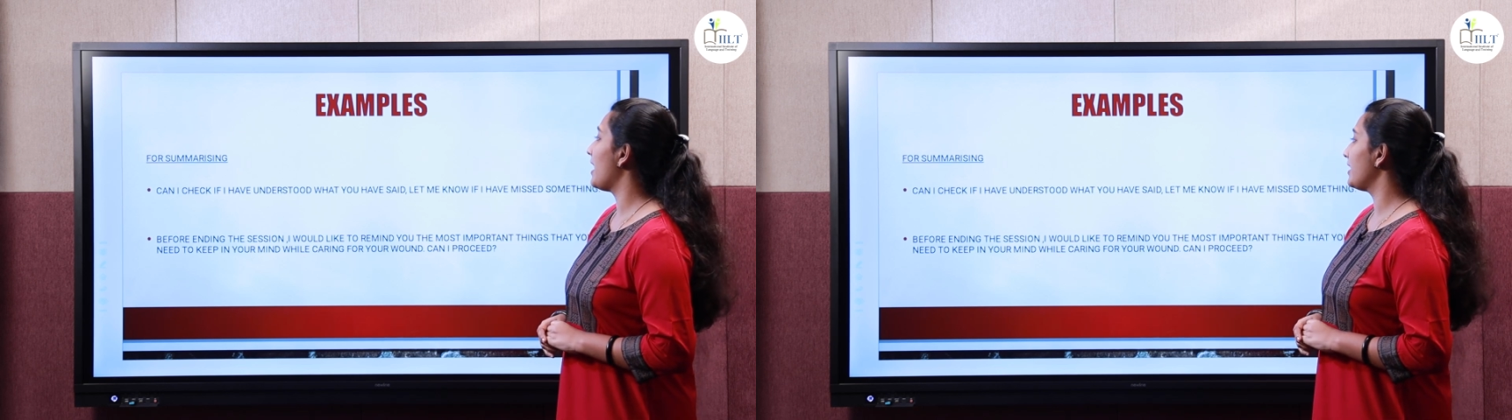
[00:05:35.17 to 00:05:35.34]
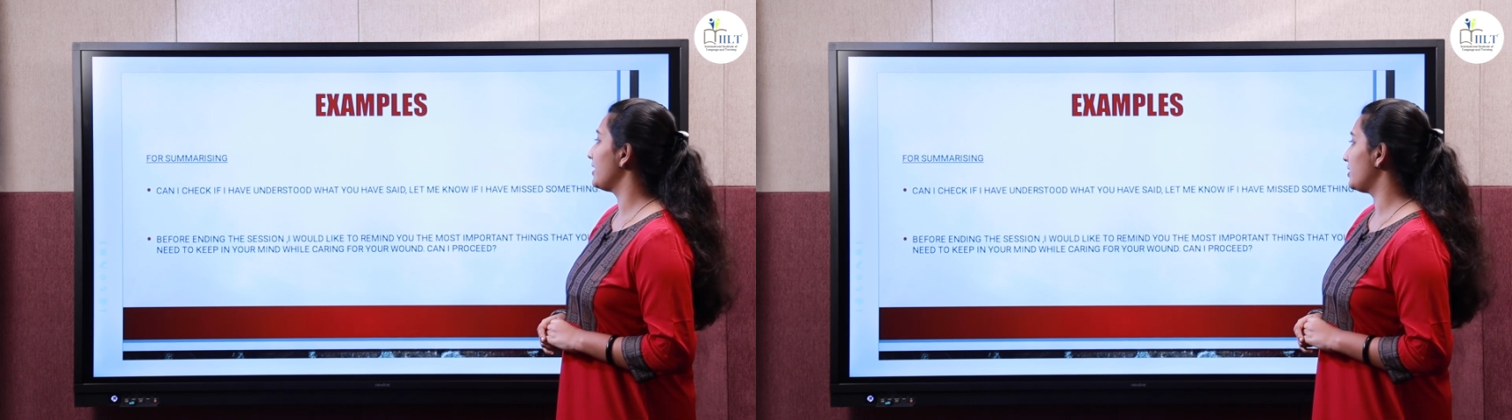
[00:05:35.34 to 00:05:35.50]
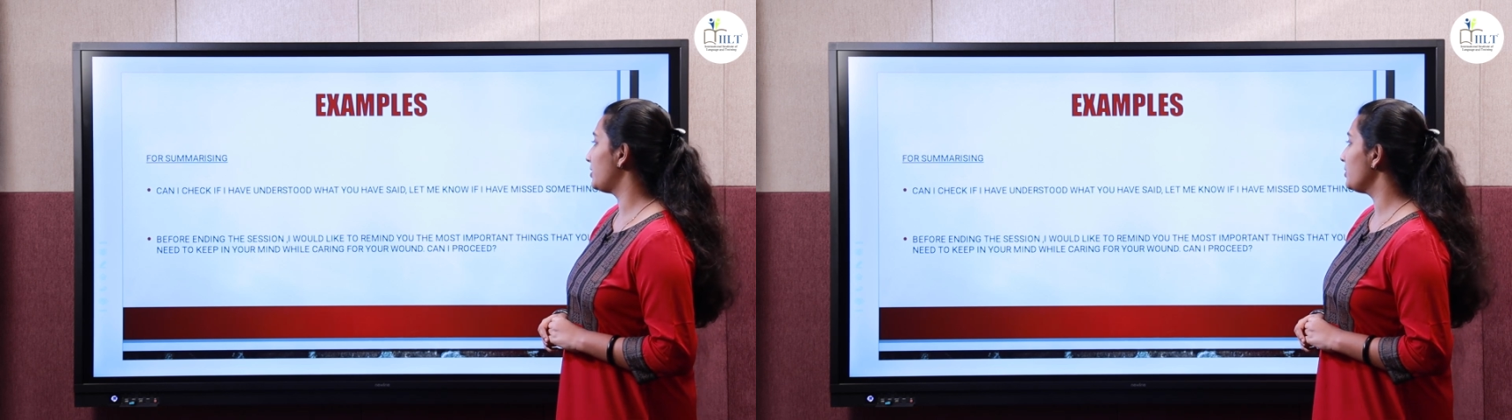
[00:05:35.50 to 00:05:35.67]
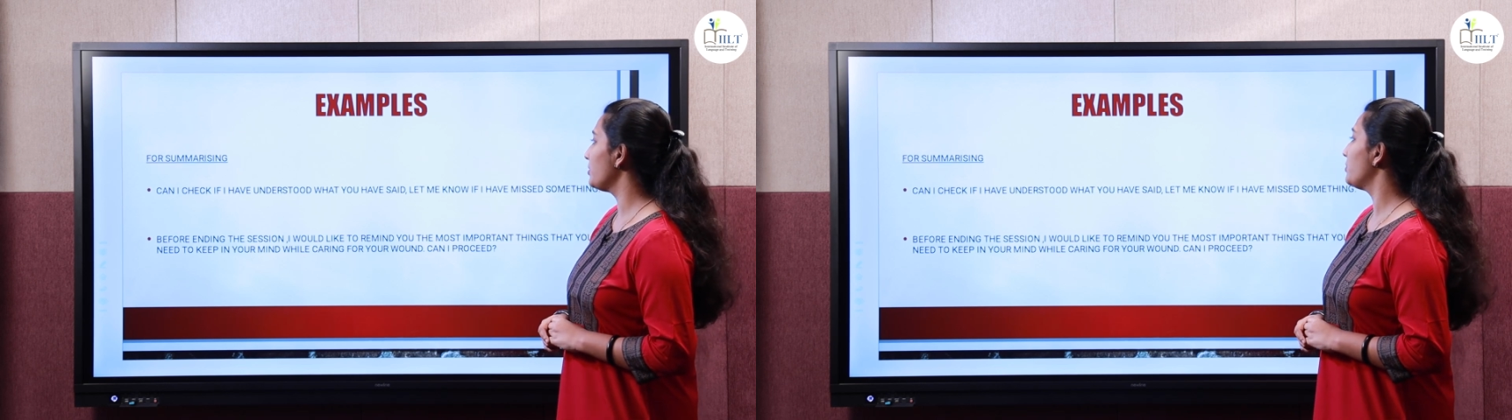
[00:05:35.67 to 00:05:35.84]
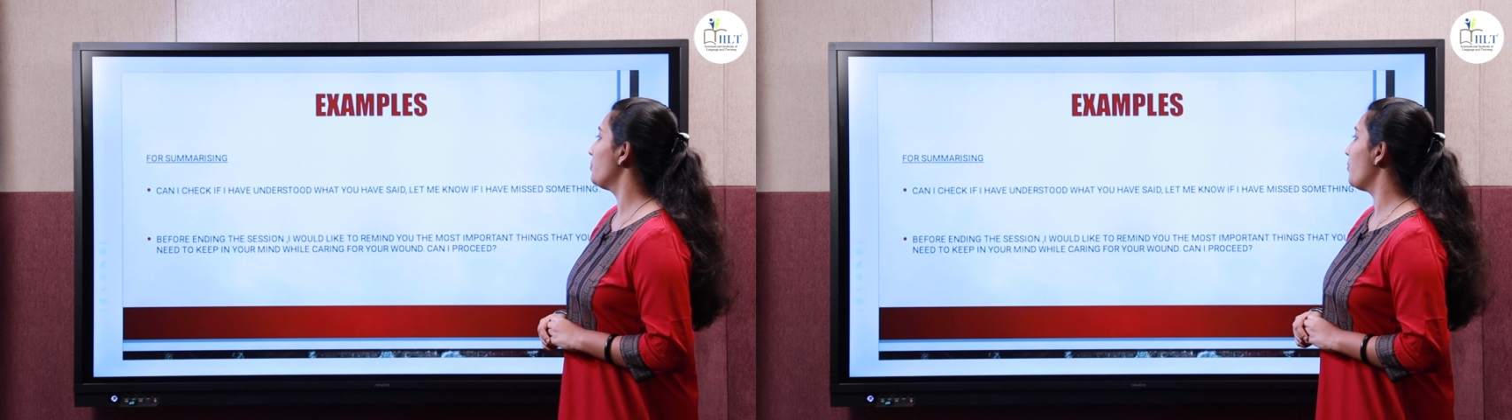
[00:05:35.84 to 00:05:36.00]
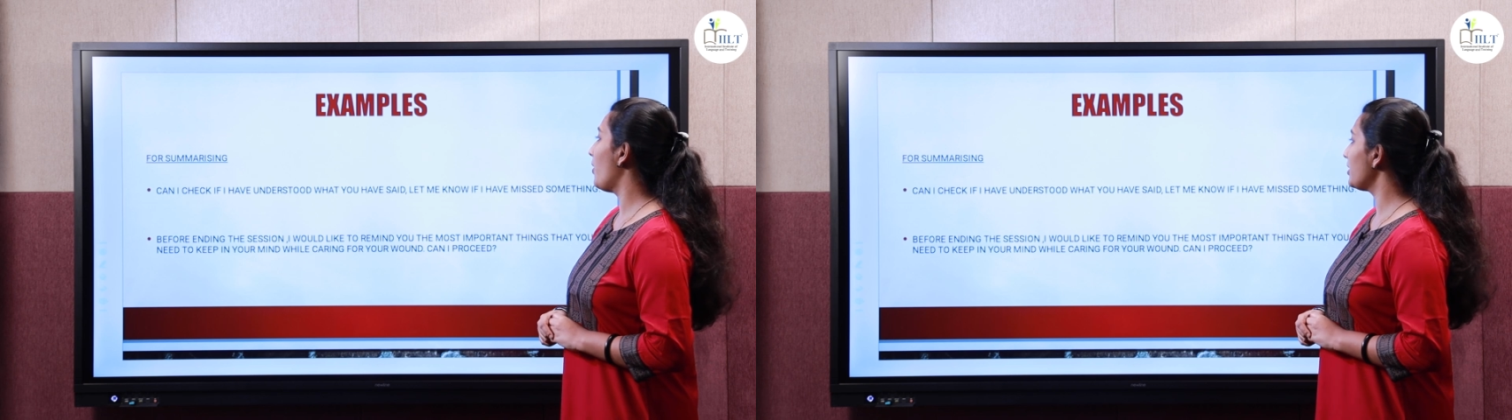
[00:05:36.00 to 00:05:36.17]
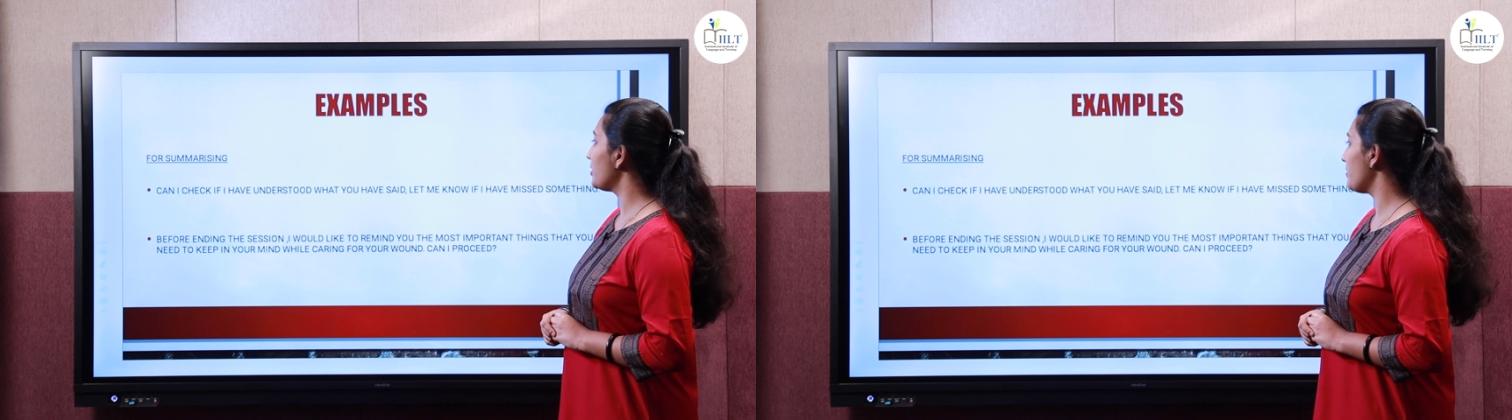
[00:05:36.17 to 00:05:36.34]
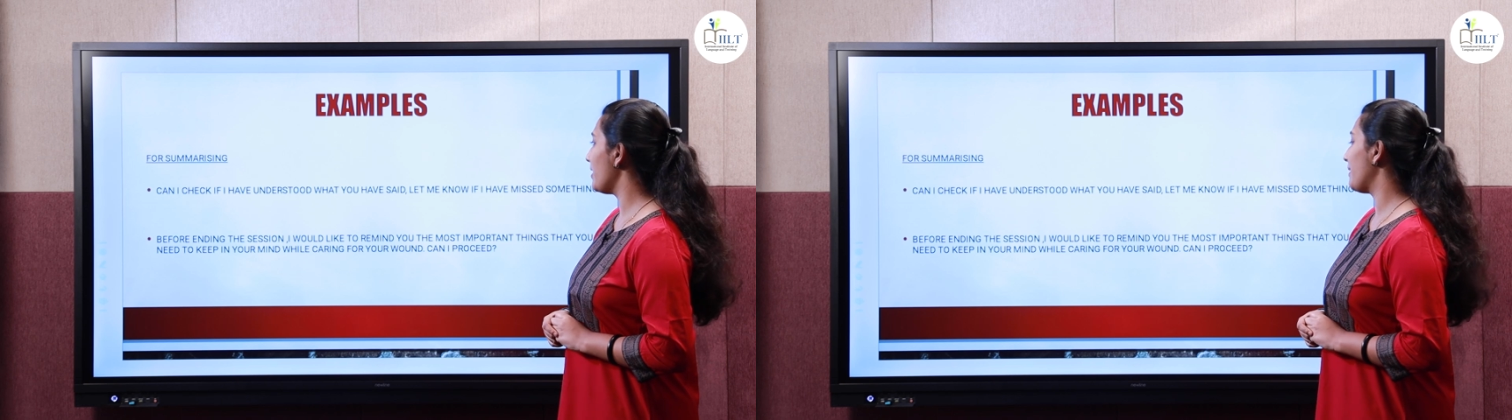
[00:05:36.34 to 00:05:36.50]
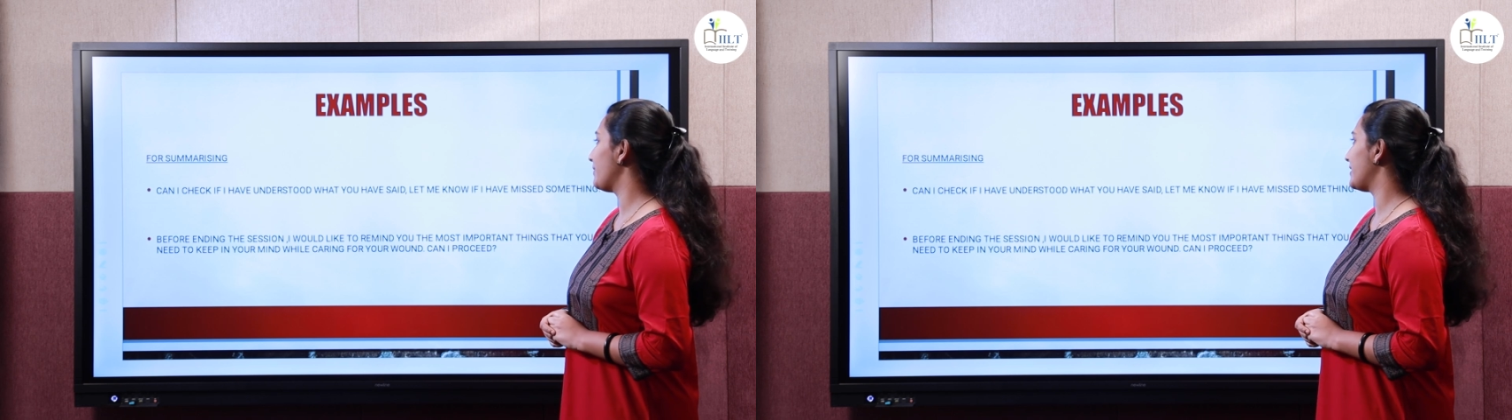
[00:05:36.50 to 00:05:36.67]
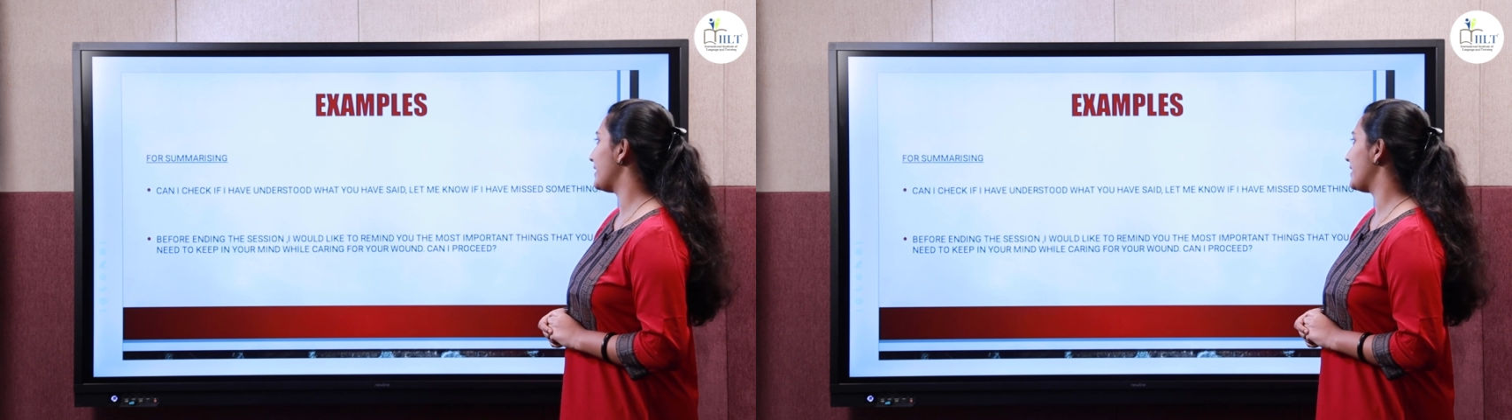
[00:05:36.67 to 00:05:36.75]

understood what you have